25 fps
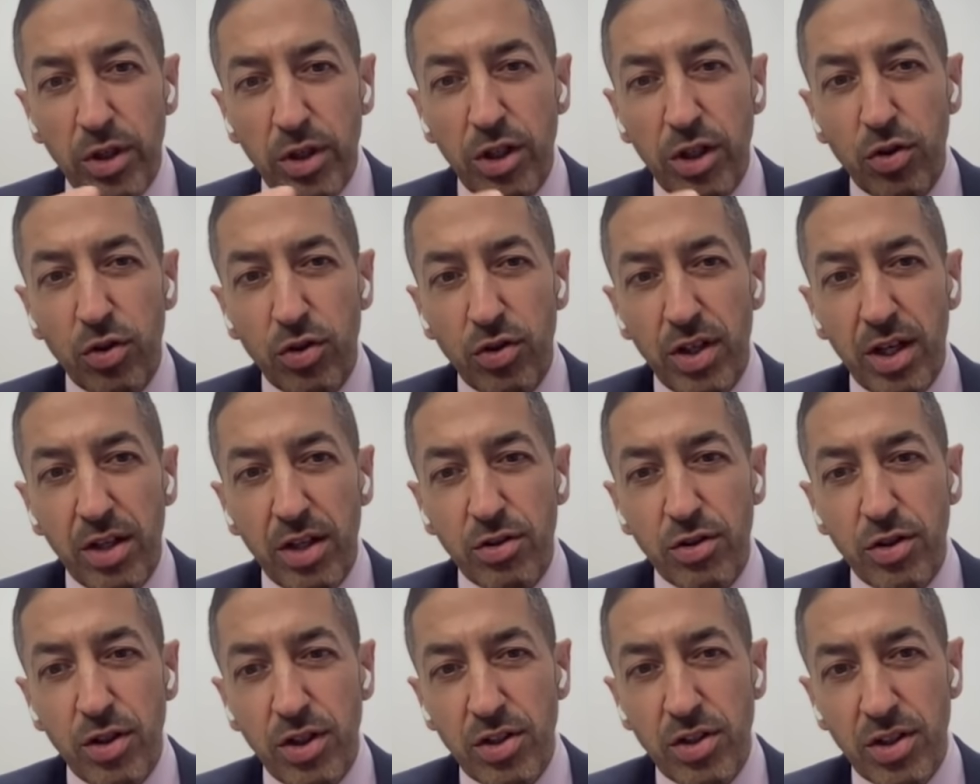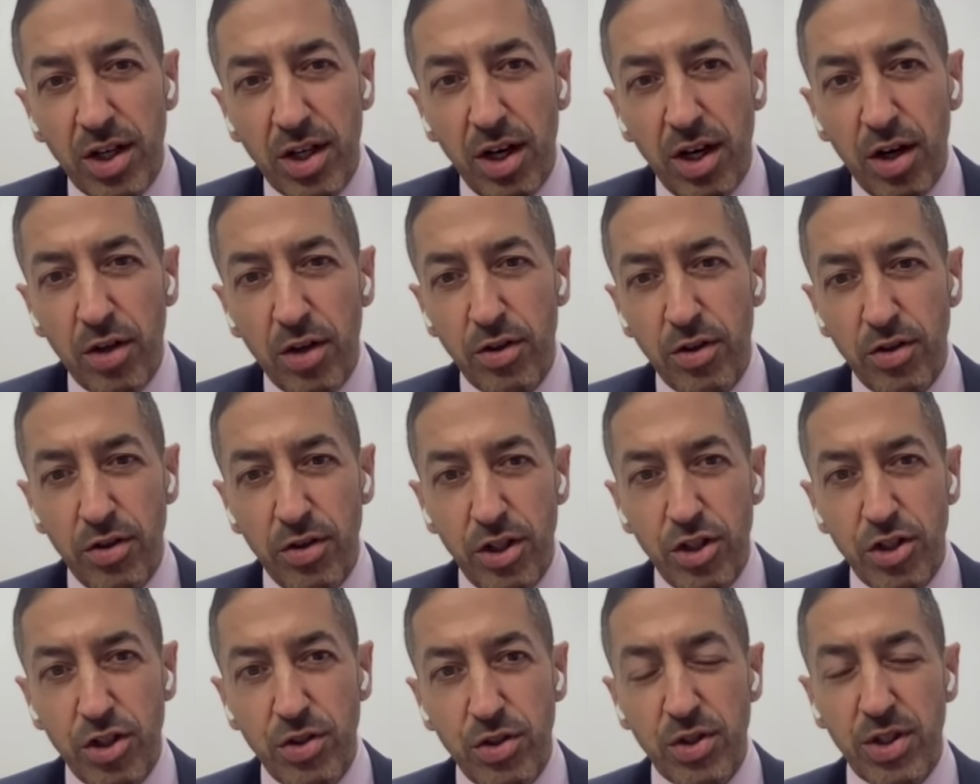we need to tend to these other
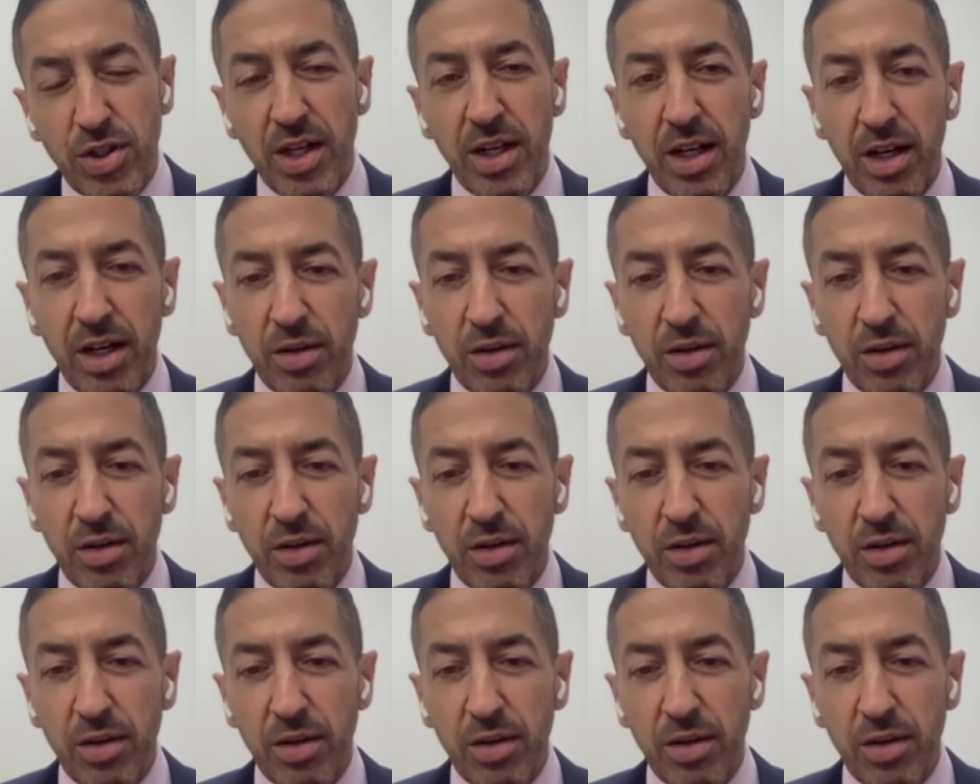issues.